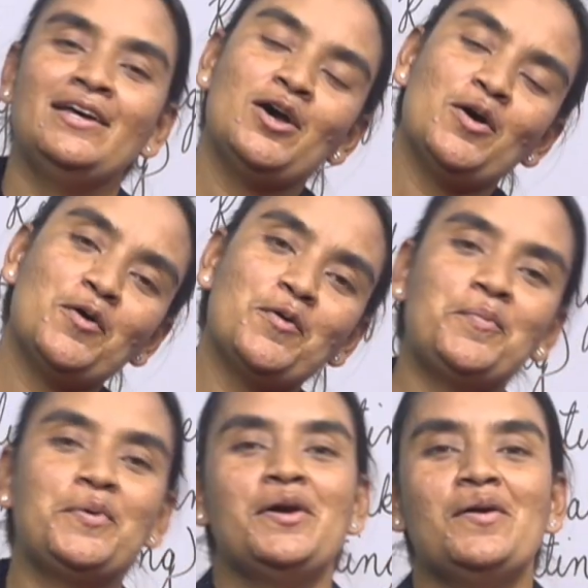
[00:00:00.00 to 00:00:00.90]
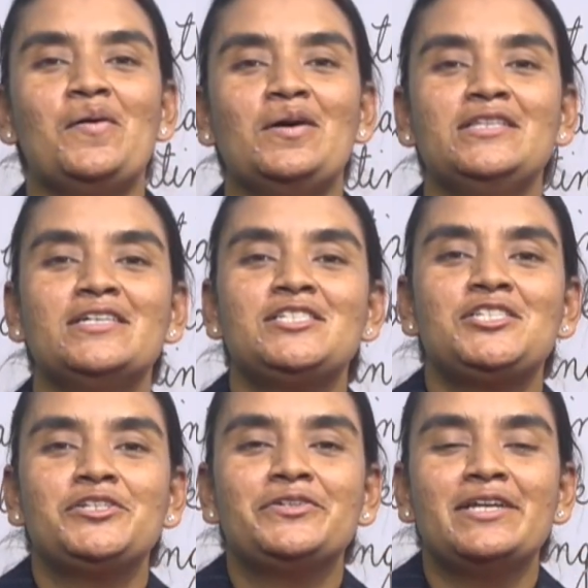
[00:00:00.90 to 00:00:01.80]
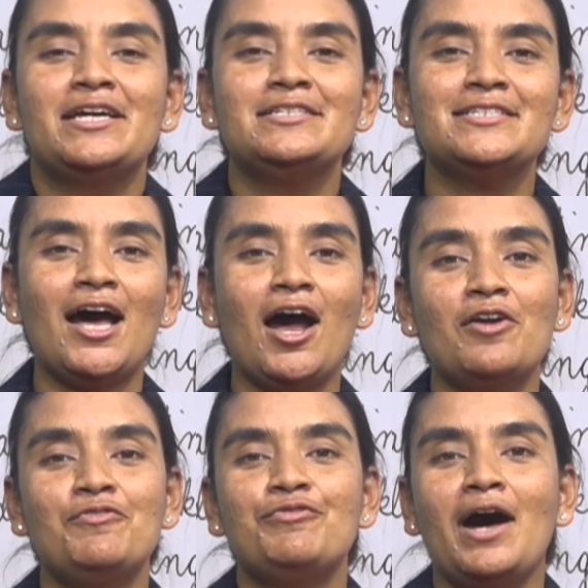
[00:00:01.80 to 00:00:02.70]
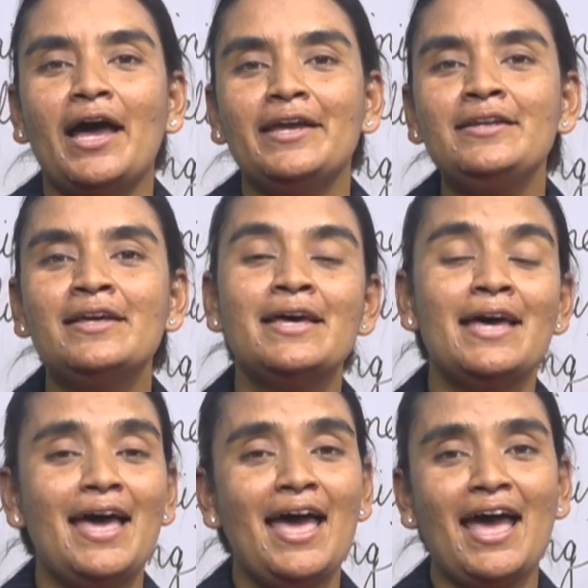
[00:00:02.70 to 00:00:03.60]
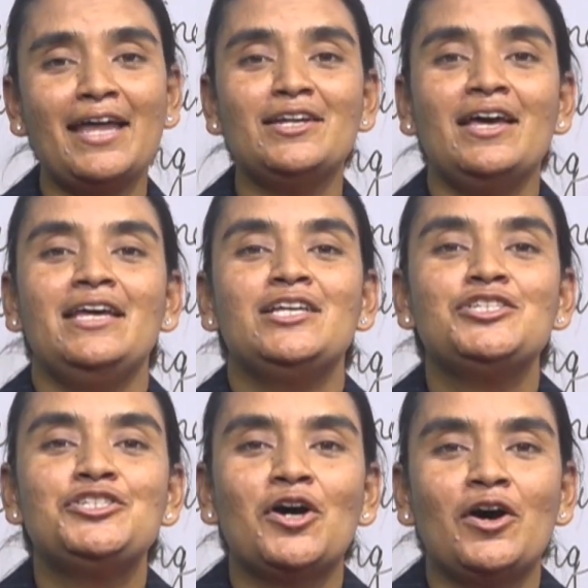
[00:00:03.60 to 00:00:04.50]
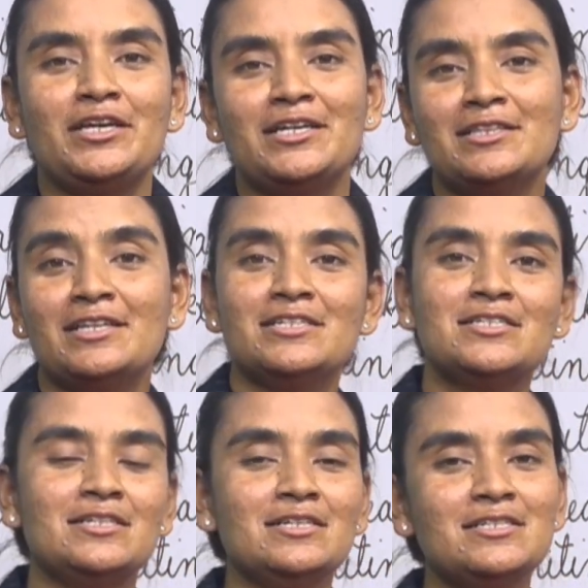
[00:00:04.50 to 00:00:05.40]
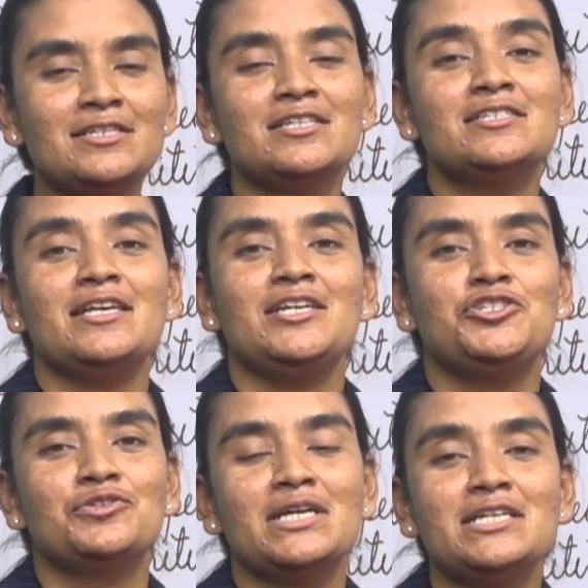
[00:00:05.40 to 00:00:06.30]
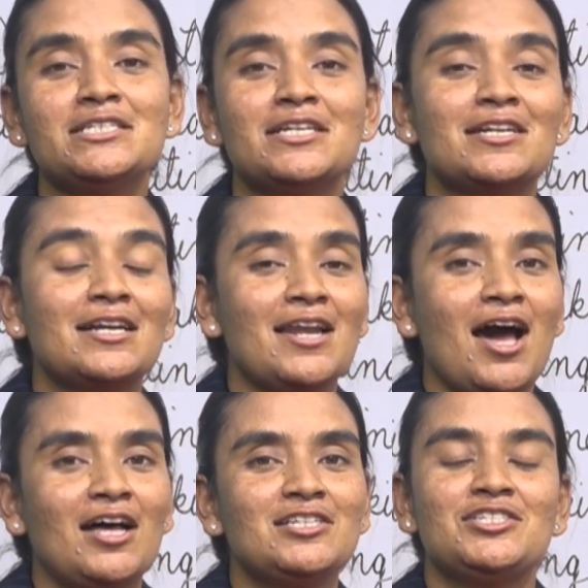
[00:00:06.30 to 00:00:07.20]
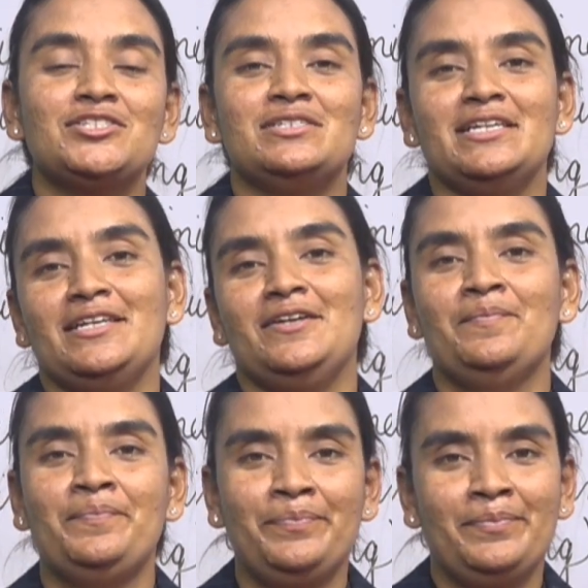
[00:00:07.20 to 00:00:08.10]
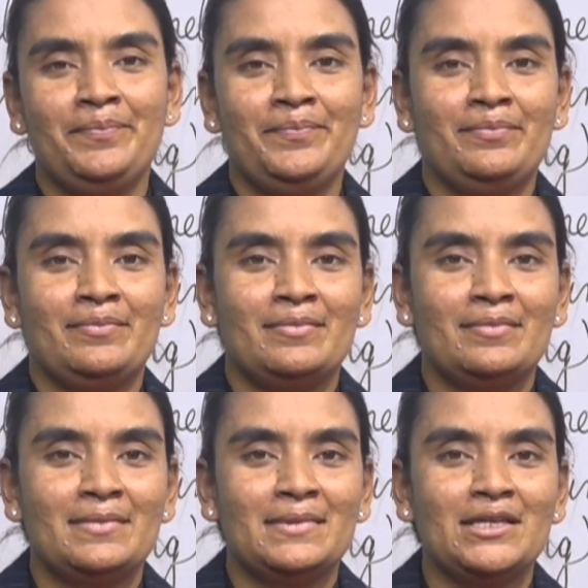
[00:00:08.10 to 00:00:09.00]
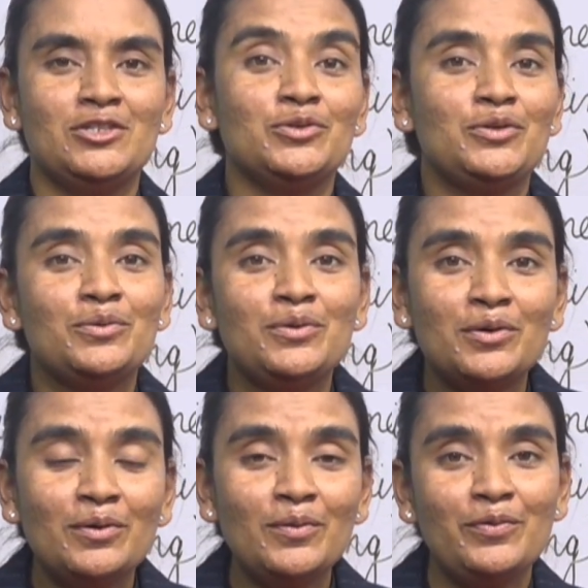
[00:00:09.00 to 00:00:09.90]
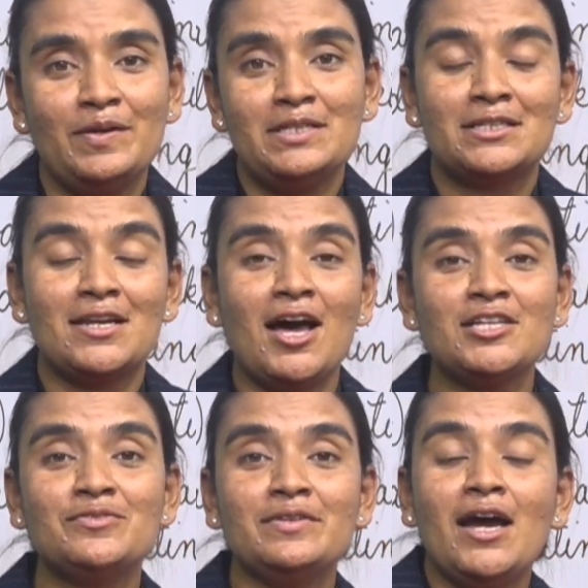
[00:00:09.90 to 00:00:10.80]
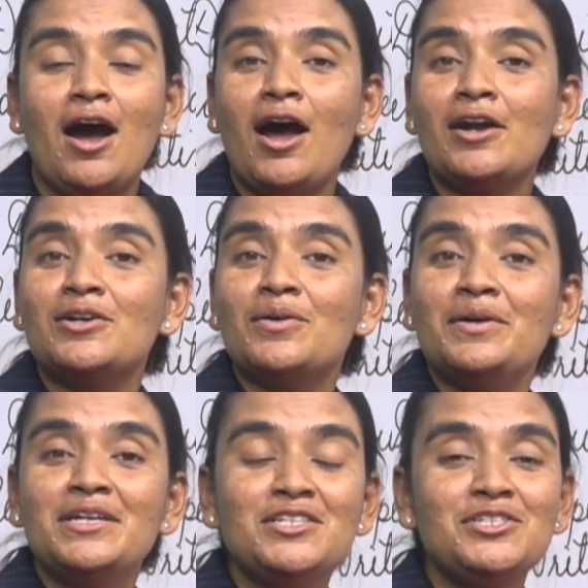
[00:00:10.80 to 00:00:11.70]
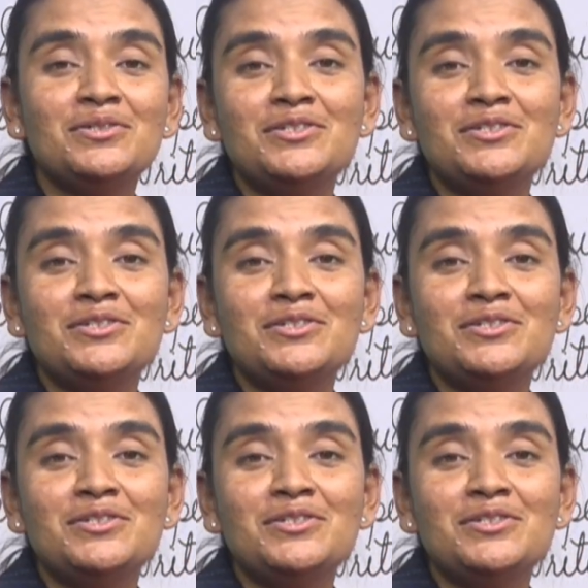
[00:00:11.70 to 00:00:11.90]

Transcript: Hope all the students are fine and enjoying this distance education class today. Do you know which class we are going to